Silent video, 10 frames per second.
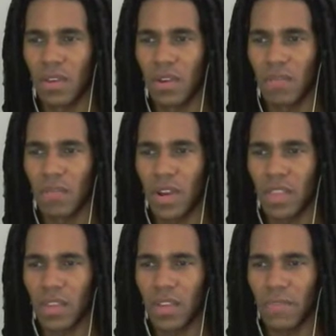Right,
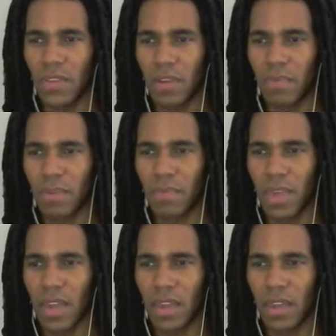left, up,
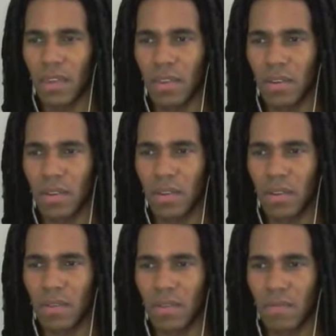A.
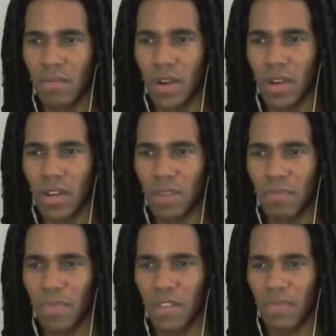Right,
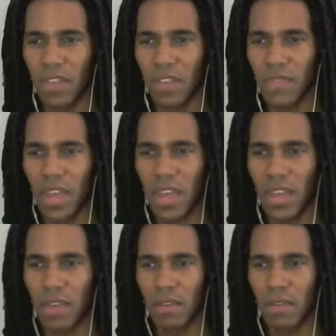up, left, A.
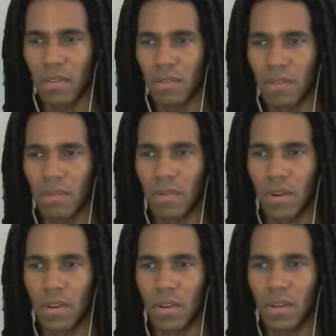
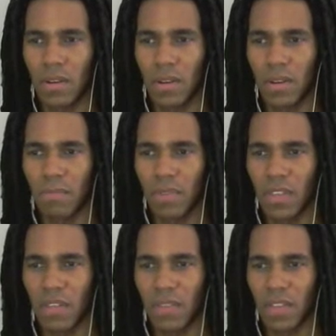Right, up,
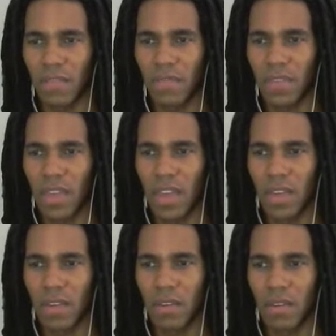left, A.
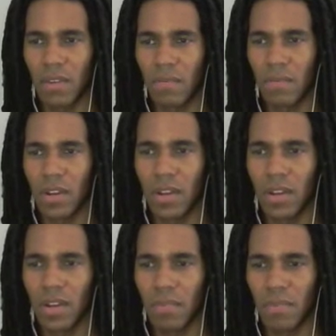Right,
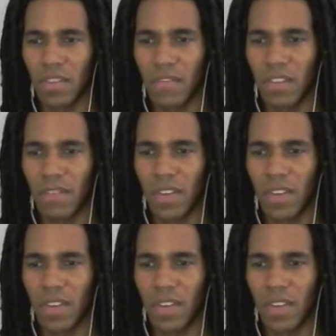up, left, A.